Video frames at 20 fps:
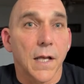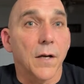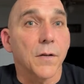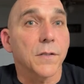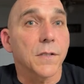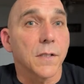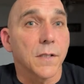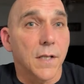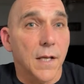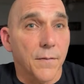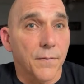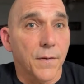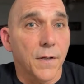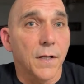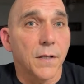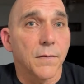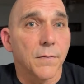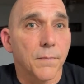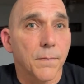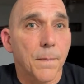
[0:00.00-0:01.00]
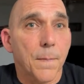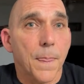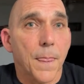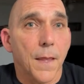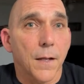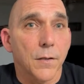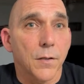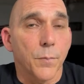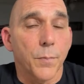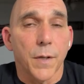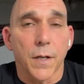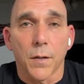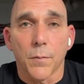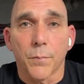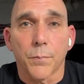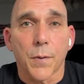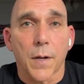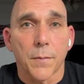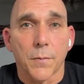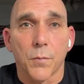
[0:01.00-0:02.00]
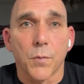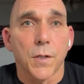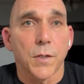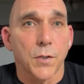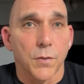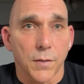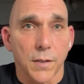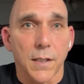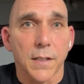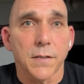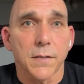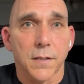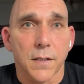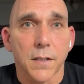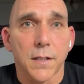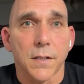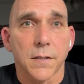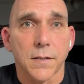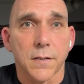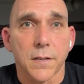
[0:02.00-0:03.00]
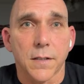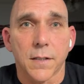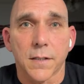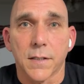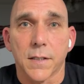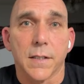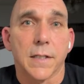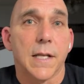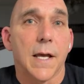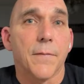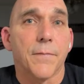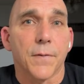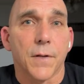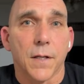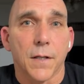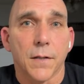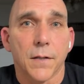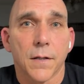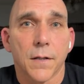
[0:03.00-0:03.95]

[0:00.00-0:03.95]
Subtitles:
Now it's indefinite. Depending on probably when you enlisted, it's indefinite.